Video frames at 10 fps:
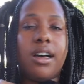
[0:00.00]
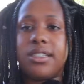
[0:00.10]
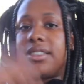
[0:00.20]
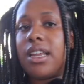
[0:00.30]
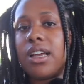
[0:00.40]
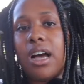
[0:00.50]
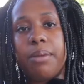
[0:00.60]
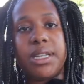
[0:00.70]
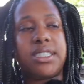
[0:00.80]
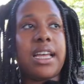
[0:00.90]
setting
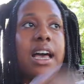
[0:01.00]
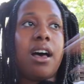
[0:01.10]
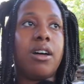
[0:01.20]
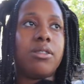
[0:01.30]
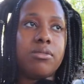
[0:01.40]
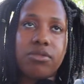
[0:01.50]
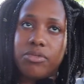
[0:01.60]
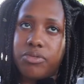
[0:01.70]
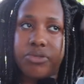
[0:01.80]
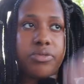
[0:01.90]
comments down,
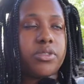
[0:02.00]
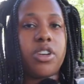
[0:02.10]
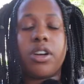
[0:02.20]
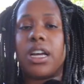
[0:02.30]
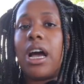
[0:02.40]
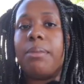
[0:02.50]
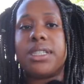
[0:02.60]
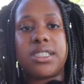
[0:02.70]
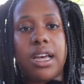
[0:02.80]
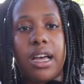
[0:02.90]
turning
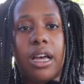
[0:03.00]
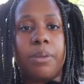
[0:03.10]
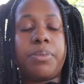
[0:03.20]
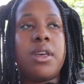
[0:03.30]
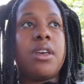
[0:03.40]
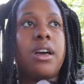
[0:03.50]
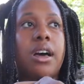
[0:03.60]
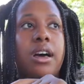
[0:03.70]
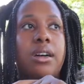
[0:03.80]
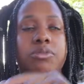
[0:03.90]
comments up,
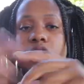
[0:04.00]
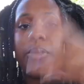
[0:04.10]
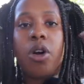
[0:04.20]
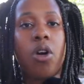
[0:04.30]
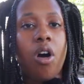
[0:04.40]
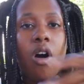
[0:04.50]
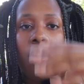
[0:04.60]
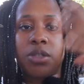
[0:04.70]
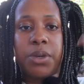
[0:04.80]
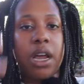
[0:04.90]
jumping on
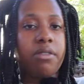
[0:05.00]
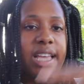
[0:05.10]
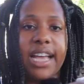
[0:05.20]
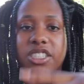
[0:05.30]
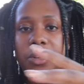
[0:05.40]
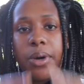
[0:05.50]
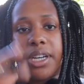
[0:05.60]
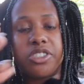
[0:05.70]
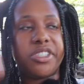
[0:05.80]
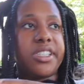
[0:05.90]
calls, but not really asking
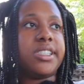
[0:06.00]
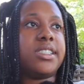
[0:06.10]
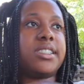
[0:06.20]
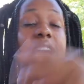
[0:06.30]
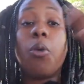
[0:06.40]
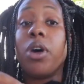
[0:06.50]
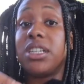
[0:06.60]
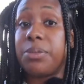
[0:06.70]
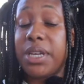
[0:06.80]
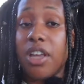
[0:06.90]
questions, not
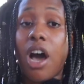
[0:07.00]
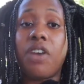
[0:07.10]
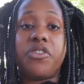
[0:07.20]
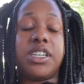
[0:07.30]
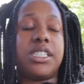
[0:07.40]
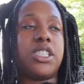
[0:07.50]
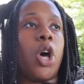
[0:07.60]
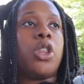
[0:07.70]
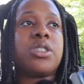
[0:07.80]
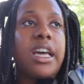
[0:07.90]
wanting to be in the office,
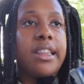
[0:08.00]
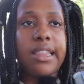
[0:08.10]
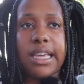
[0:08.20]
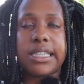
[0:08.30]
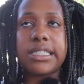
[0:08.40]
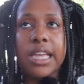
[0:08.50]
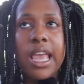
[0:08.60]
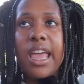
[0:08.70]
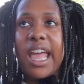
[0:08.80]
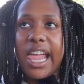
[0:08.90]
all those kind of things.
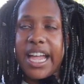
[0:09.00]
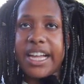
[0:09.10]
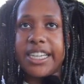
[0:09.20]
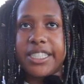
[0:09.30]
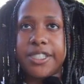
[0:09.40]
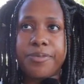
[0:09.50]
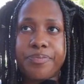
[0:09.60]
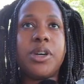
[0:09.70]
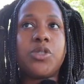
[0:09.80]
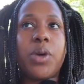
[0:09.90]
And it
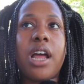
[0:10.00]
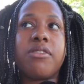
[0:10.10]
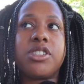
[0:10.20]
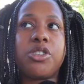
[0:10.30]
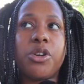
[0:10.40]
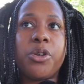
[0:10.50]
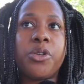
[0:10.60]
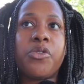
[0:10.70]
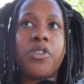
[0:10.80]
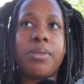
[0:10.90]
was when I
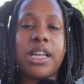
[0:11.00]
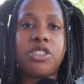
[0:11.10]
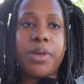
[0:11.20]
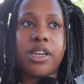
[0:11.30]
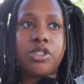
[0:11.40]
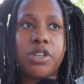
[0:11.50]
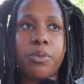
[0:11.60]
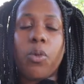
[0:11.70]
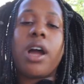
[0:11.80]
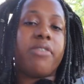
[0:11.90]
returned from that Jamaica
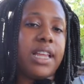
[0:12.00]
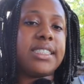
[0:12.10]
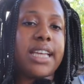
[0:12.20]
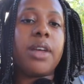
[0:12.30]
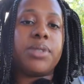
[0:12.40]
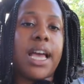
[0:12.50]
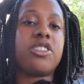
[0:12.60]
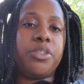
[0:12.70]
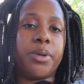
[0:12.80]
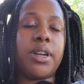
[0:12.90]
trip where I realized that it was
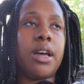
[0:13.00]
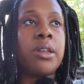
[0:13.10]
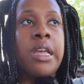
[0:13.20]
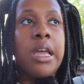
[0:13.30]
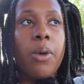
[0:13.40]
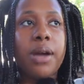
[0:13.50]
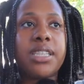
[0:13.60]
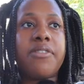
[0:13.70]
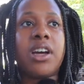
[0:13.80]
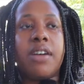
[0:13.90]
actually burnout, where I was
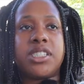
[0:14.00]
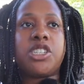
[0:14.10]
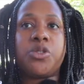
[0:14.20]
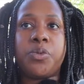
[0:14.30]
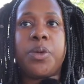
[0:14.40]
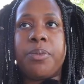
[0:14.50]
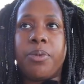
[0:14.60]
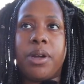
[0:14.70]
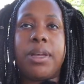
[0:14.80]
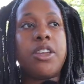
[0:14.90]
having conversations with
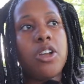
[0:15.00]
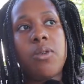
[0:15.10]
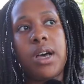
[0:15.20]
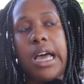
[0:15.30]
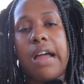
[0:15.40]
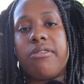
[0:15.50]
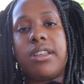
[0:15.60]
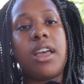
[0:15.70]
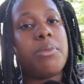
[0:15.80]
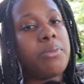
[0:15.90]
people and I'm like, you know what? I
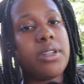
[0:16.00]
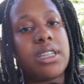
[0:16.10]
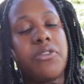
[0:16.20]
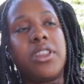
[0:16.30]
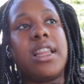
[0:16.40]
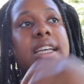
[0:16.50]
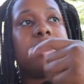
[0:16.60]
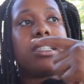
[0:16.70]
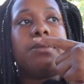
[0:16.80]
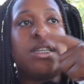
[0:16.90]
really have been burned out for the last
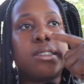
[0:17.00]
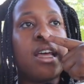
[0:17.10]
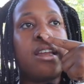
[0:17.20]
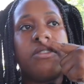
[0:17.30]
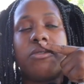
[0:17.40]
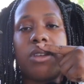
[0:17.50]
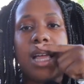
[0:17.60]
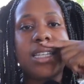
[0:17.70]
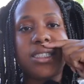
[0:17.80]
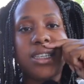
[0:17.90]
6 months and I didn't even
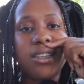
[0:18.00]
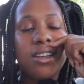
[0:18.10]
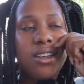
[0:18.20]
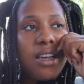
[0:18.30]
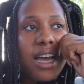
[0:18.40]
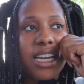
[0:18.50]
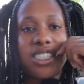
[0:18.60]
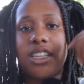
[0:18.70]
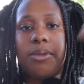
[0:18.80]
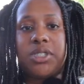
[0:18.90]
realize it. I guess
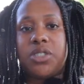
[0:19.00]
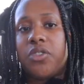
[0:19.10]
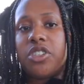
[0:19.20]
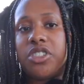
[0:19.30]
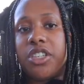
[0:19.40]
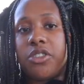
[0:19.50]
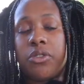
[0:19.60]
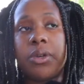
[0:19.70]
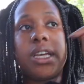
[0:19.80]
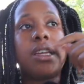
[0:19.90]
because I was just functioning
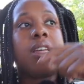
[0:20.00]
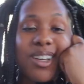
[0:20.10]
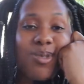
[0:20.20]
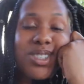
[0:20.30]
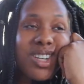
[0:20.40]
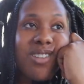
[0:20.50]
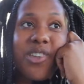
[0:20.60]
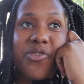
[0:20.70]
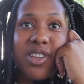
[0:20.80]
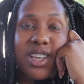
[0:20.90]
through it. It wasn't a
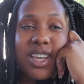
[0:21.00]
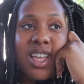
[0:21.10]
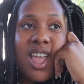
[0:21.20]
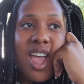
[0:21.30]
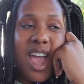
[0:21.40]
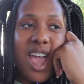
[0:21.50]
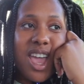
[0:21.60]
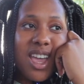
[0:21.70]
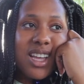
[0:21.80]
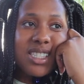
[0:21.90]
great feeling.
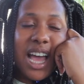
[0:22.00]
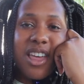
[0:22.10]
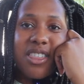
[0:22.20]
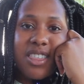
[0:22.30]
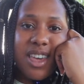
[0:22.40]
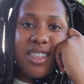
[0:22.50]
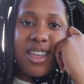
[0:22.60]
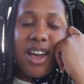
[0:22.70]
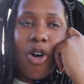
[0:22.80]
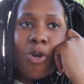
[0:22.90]
And I think
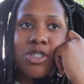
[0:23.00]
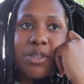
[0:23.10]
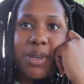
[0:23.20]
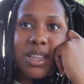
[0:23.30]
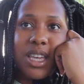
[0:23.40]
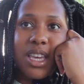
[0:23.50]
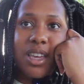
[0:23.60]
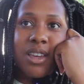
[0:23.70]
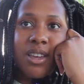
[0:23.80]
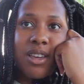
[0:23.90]
that
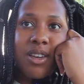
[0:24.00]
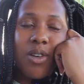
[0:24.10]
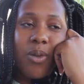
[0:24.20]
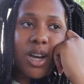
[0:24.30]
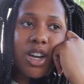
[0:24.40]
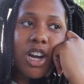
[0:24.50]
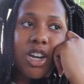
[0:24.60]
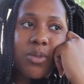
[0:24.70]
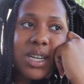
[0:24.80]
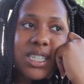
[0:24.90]
ultimately what
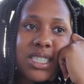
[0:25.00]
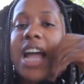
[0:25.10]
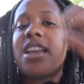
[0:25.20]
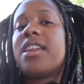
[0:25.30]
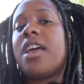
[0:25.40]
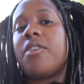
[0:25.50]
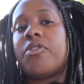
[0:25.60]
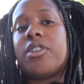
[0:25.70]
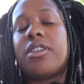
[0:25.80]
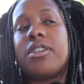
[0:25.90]
occurred was I
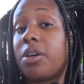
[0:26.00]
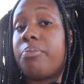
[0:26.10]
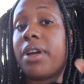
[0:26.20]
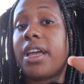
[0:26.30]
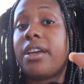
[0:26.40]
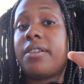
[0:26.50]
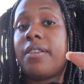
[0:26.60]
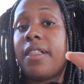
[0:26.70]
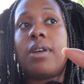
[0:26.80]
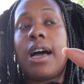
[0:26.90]
never took a break.
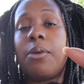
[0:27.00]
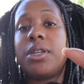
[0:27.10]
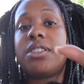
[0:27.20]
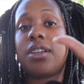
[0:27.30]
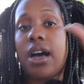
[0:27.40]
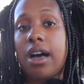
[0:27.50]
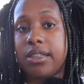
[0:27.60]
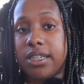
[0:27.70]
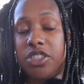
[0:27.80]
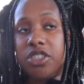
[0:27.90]
I went to
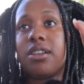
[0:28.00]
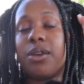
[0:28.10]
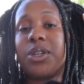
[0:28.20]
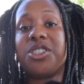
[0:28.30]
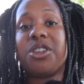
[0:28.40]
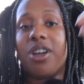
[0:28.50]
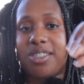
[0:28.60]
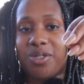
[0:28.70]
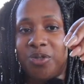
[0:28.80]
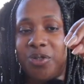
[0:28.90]
college. I went to law
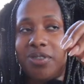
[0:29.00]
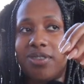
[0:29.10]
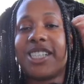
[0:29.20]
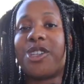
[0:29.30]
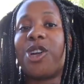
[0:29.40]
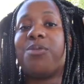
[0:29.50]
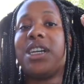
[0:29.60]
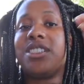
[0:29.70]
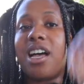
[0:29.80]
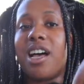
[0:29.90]
school. I started
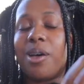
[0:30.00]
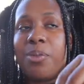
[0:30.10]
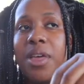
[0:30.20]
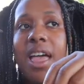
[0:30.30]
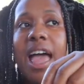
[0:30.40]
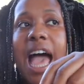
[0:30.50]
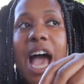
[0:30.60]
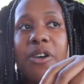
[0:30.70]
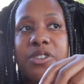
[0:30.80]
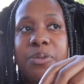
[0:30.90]
my job
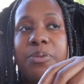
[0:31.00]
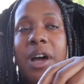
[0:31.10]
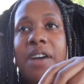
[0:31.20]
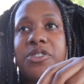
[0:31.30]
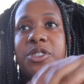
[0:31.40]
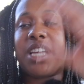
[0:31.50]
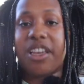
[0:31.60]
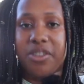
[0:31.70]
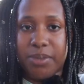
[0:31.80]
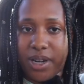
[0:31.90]
after
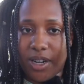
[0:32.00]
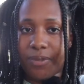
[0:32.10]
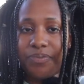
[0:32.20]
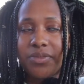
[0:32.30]
taking the bar.